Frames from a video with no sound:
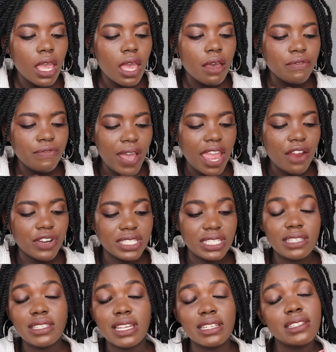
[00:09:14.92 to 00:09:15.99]
fire
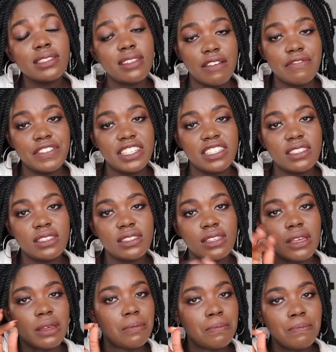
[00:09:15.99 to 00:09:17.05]
resistant surface.
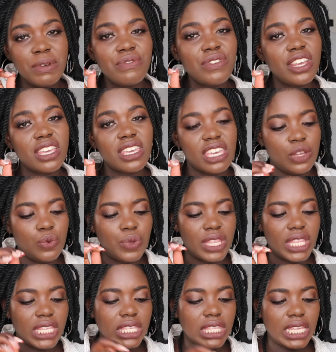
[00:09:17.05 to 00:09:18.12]
Be very keen with
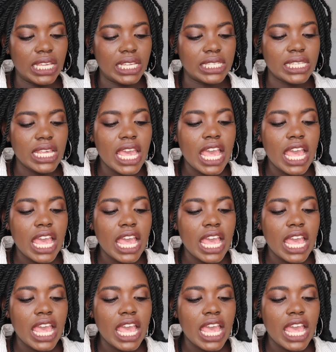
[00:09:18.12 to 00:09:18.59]
these things.